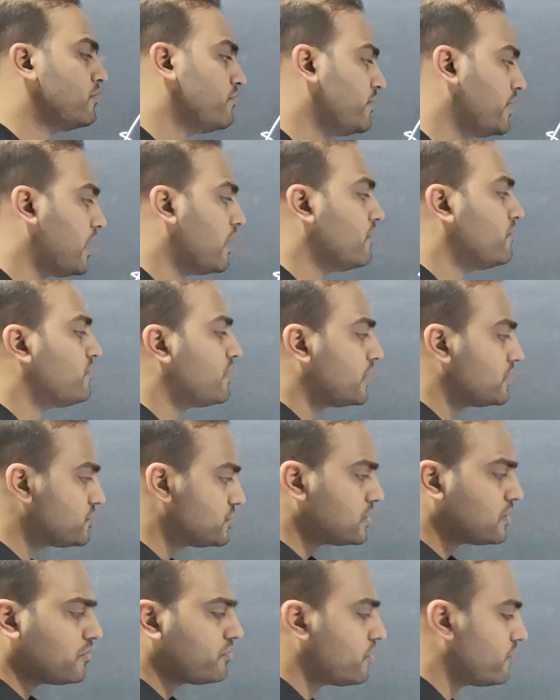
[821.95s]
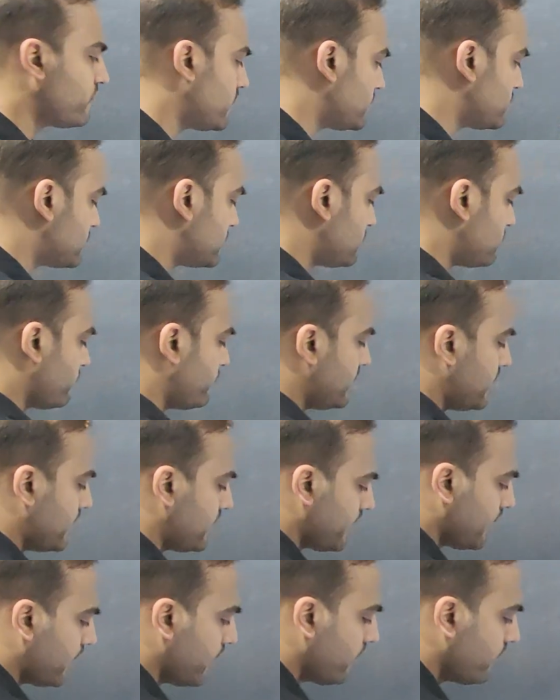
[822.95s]
We have function of a function, so we
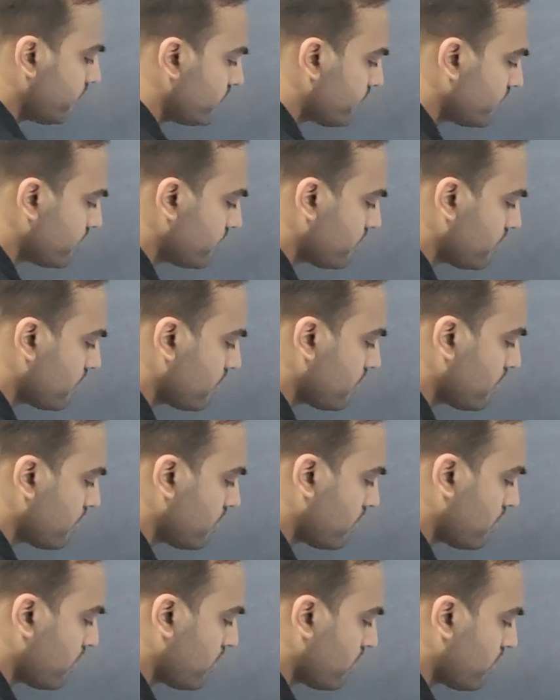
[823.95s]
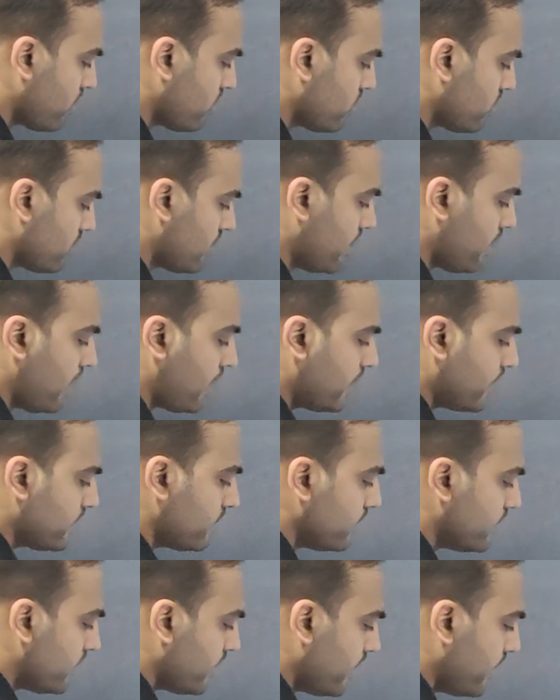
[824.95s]
can have
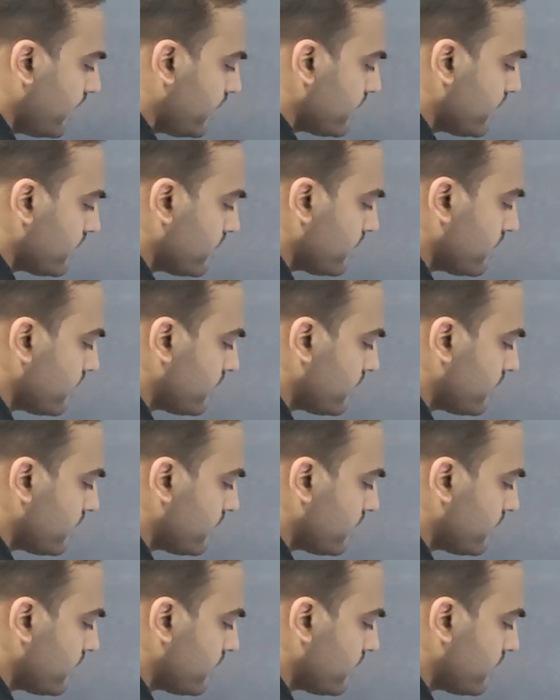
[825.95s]
at the rate